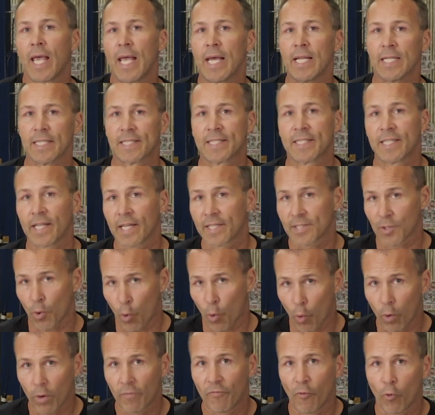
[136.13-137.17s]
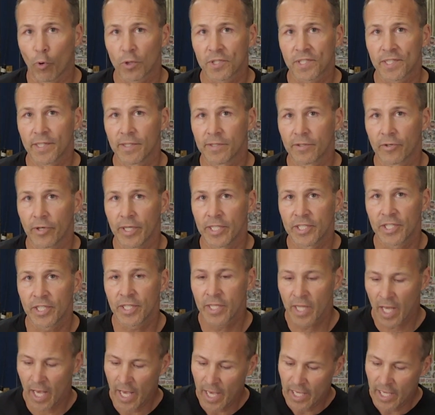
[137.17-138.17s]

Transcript: in a 6 or 4 cylinder engine,